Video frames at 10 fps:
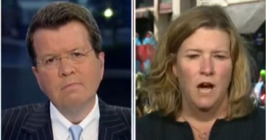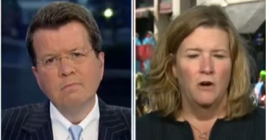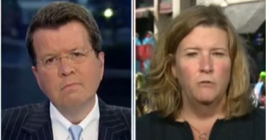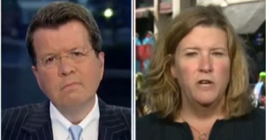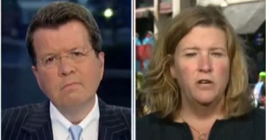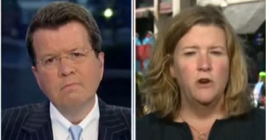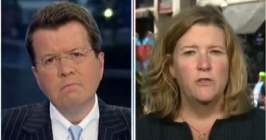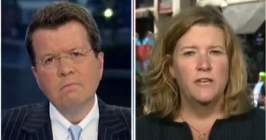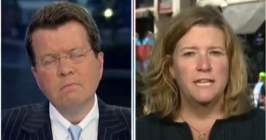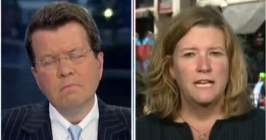Speaker 1: We, you know,
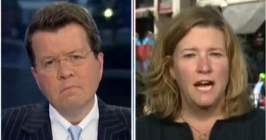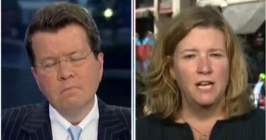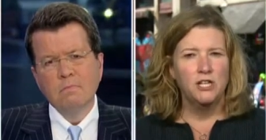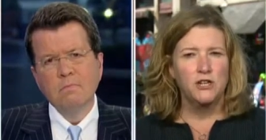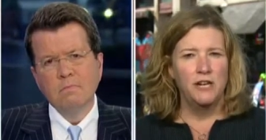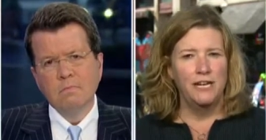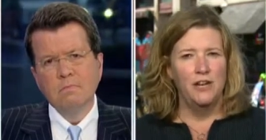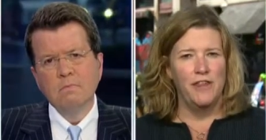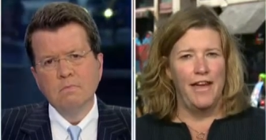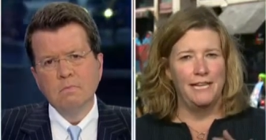the country, Neil,
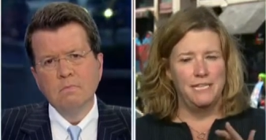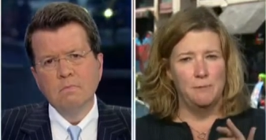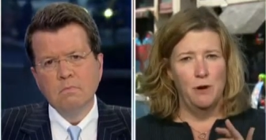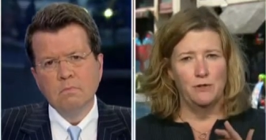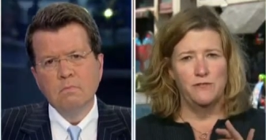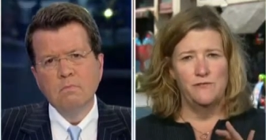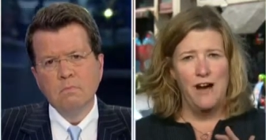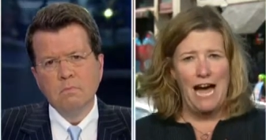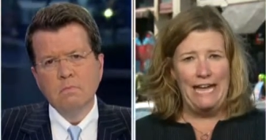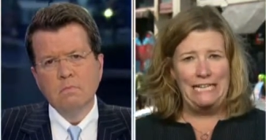that has the most
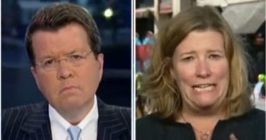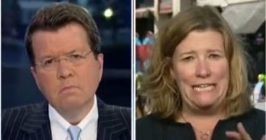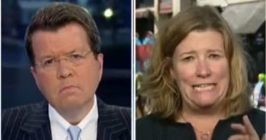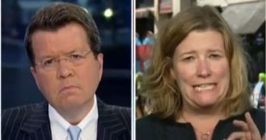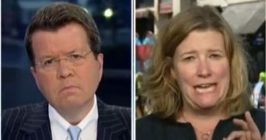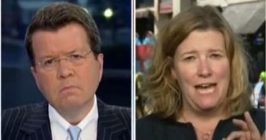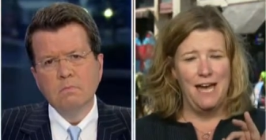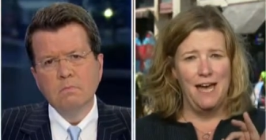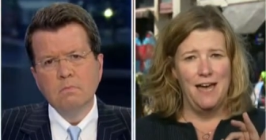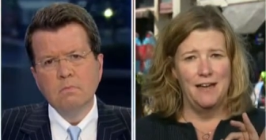violent
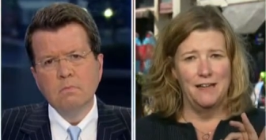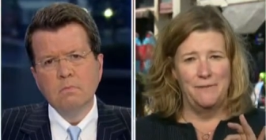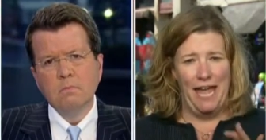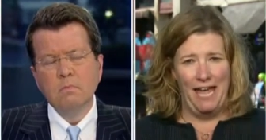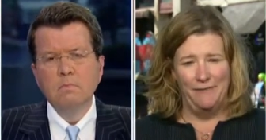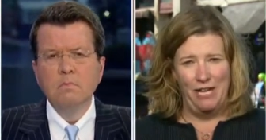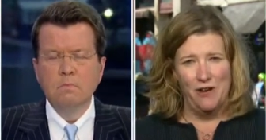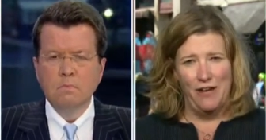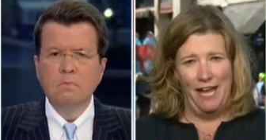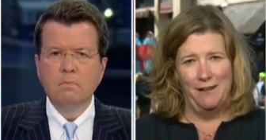uh, ga
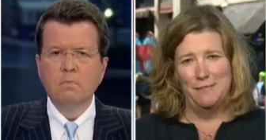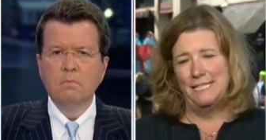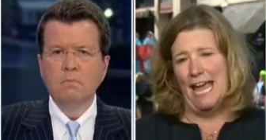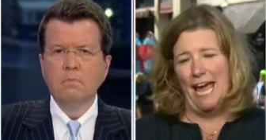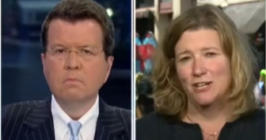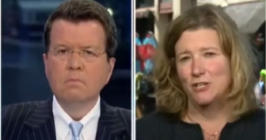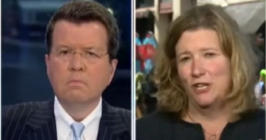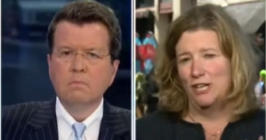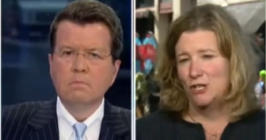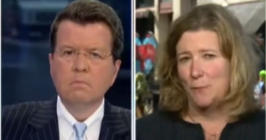video games is actually
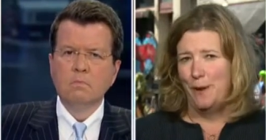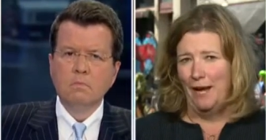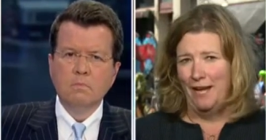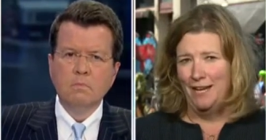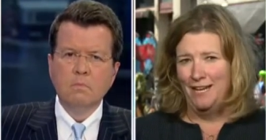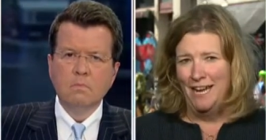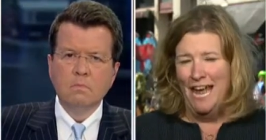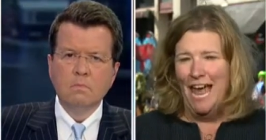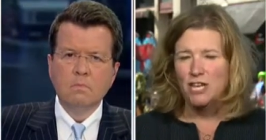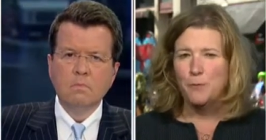in Japan,
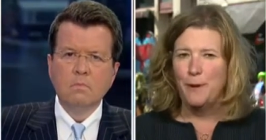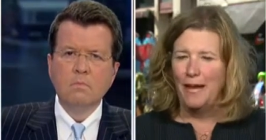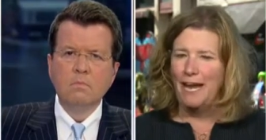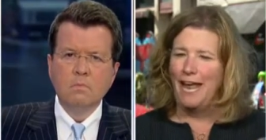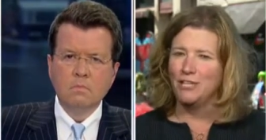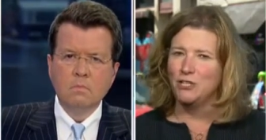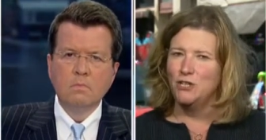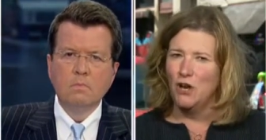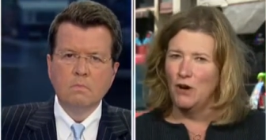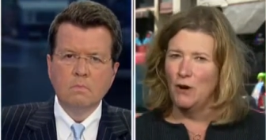and Japan has
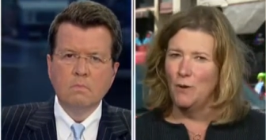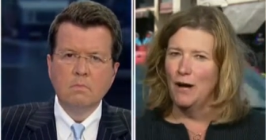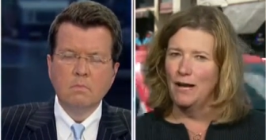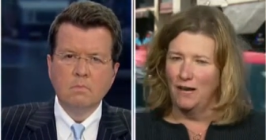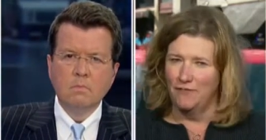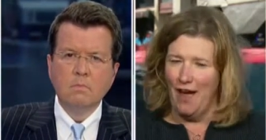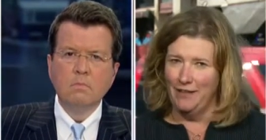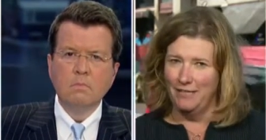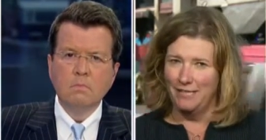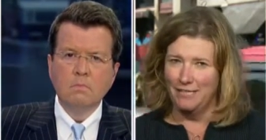no gun
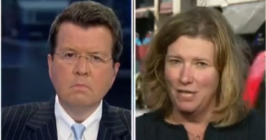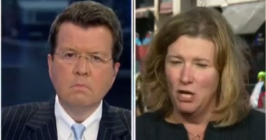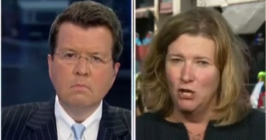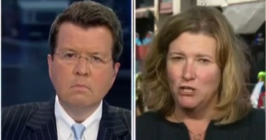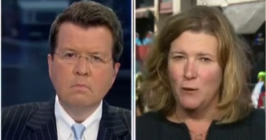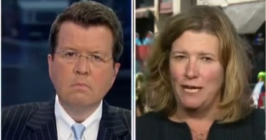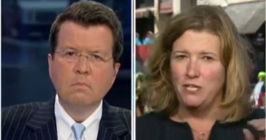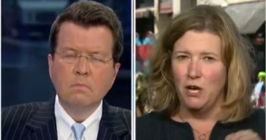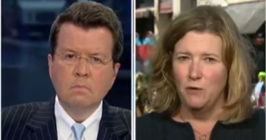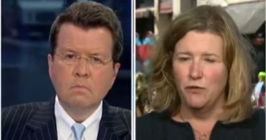violence. So I
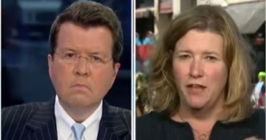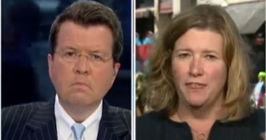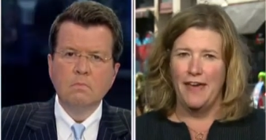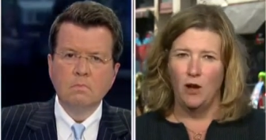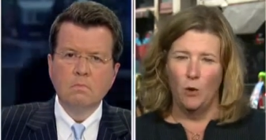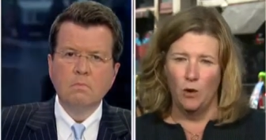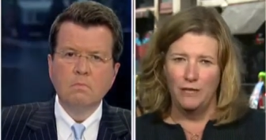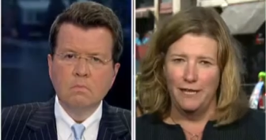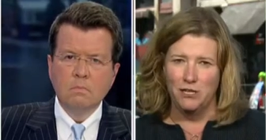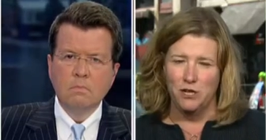don't think that
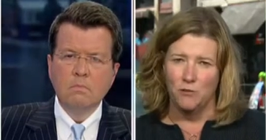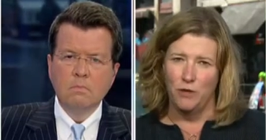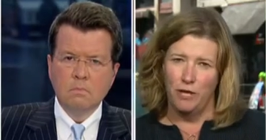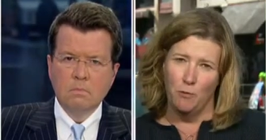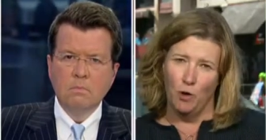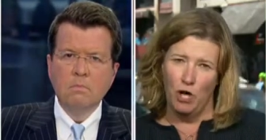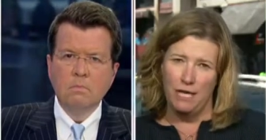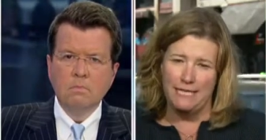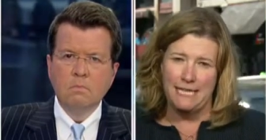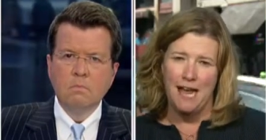correlation really
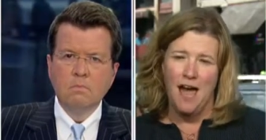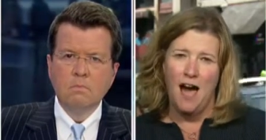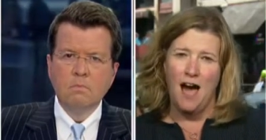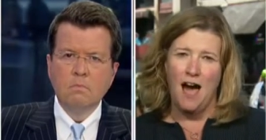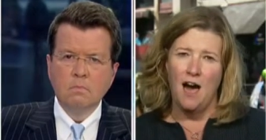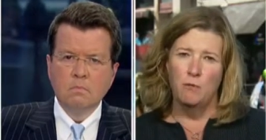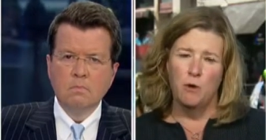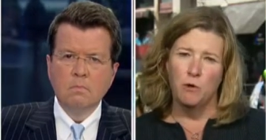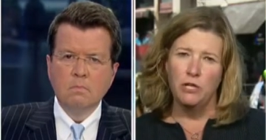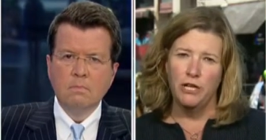works. Uh,
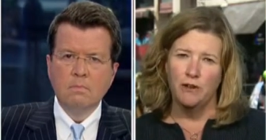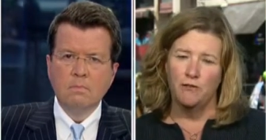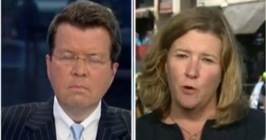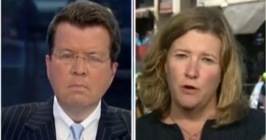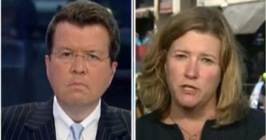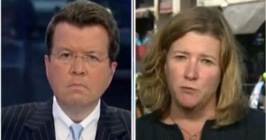what we're looking for is